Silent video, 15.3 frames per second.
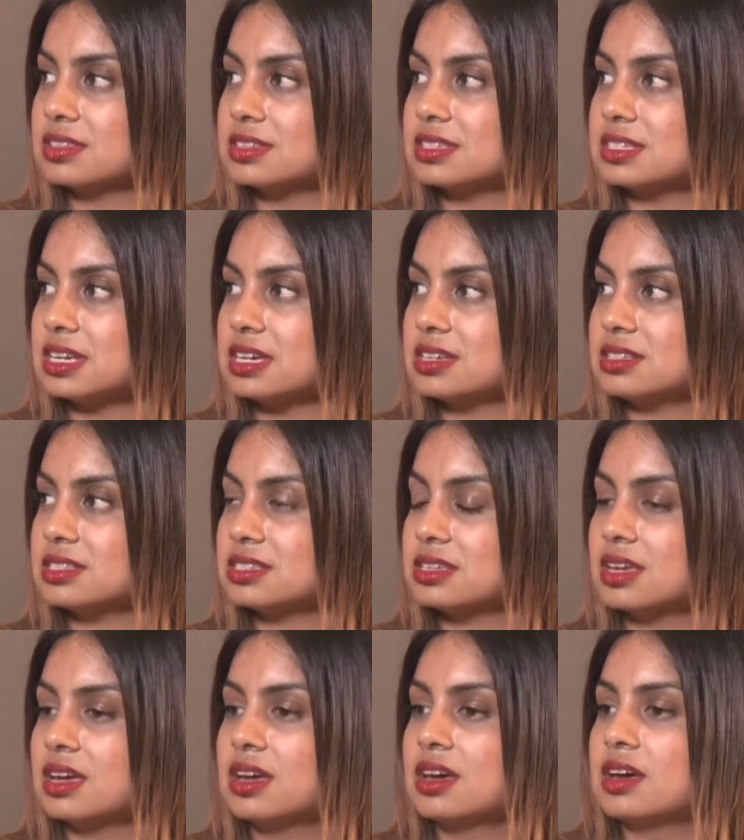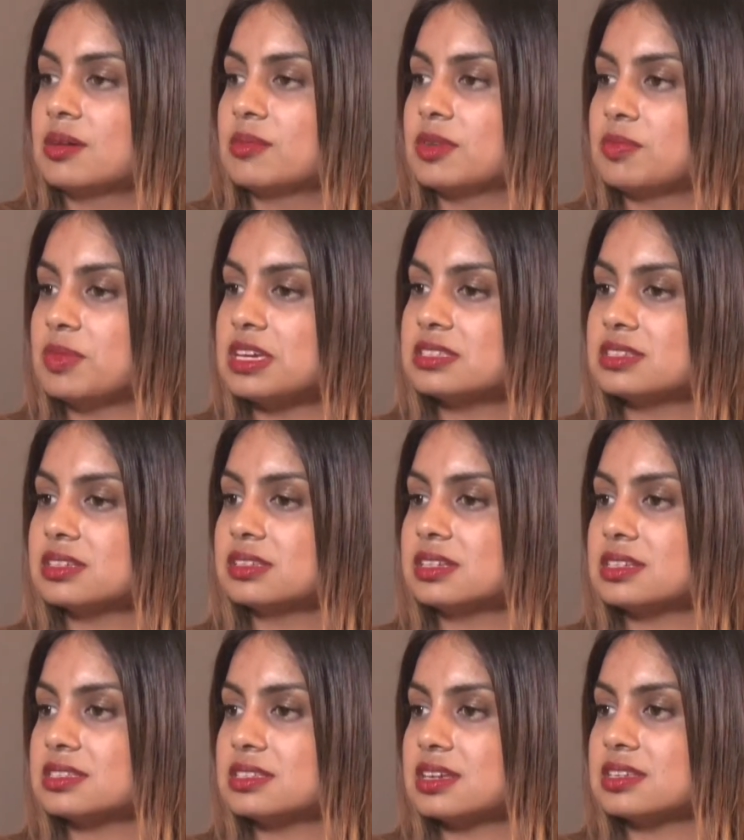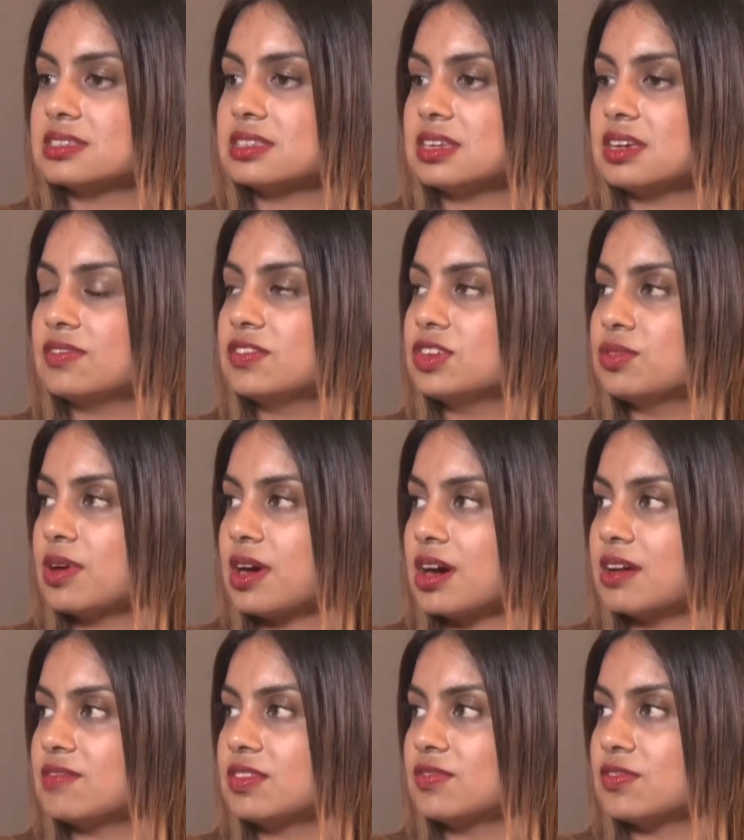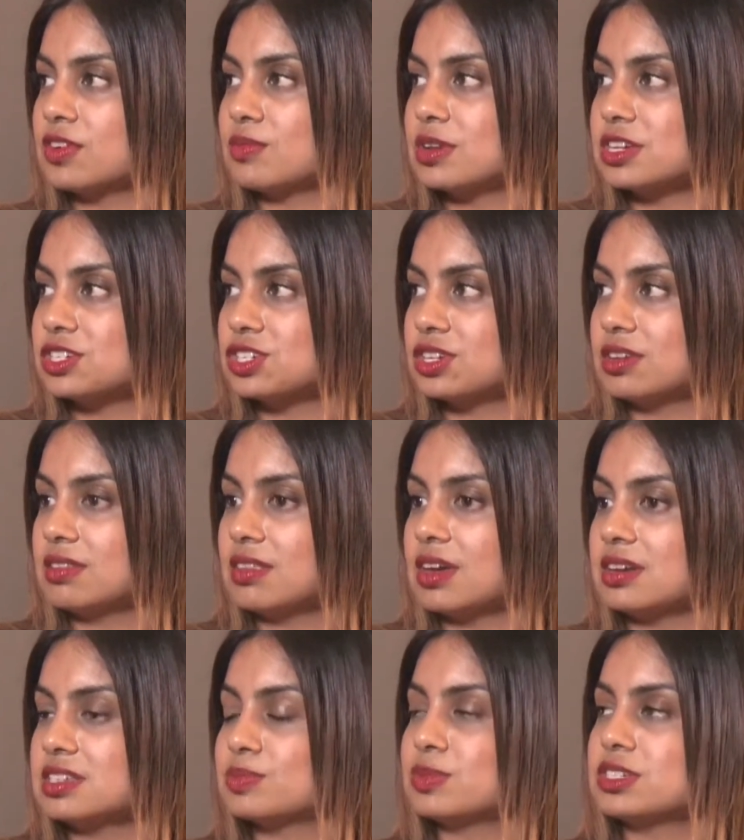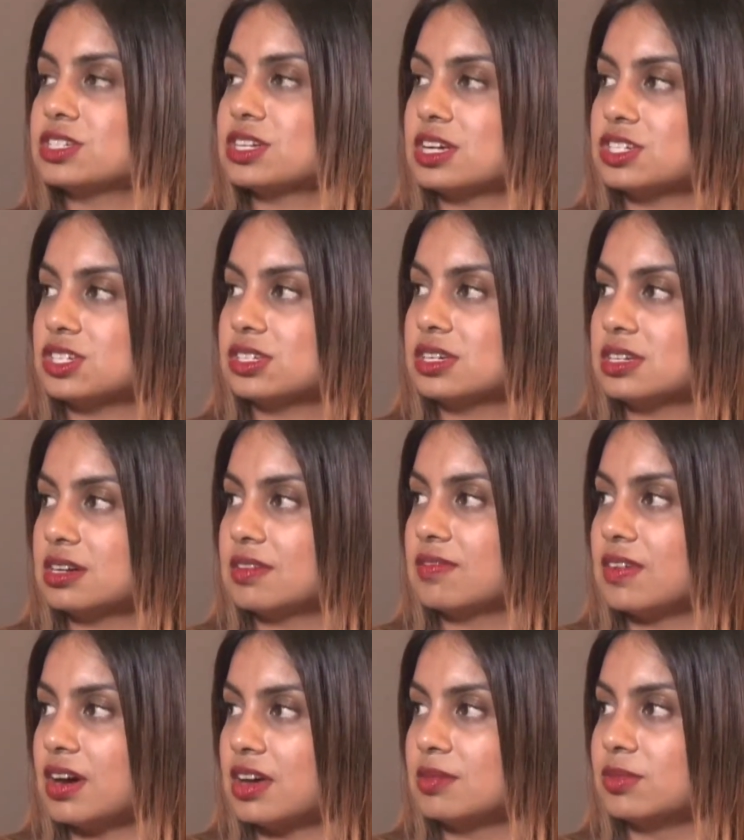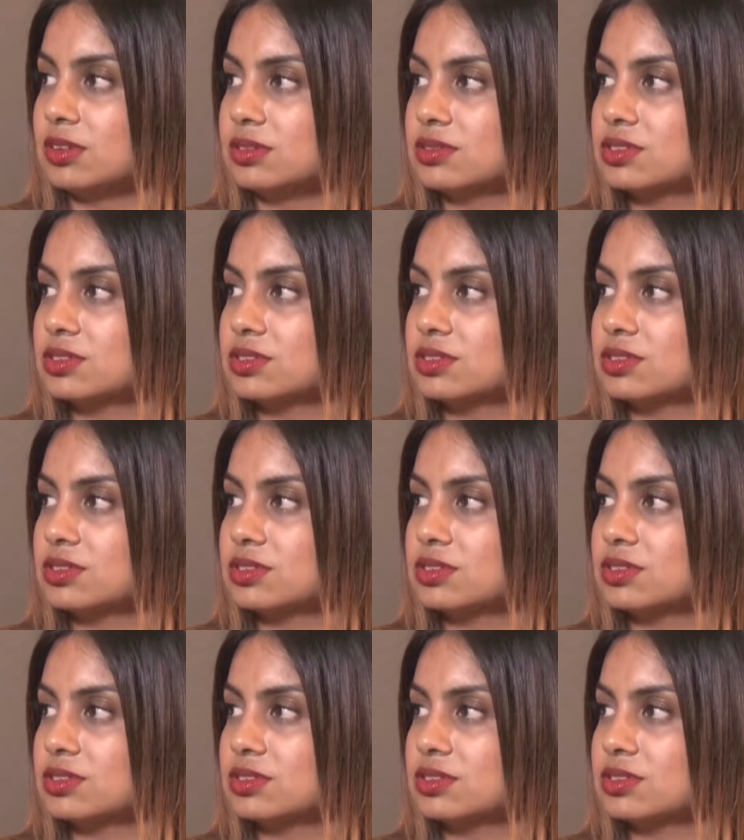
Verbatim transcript: the states. But basically it says if you have information that is potentially identifiable,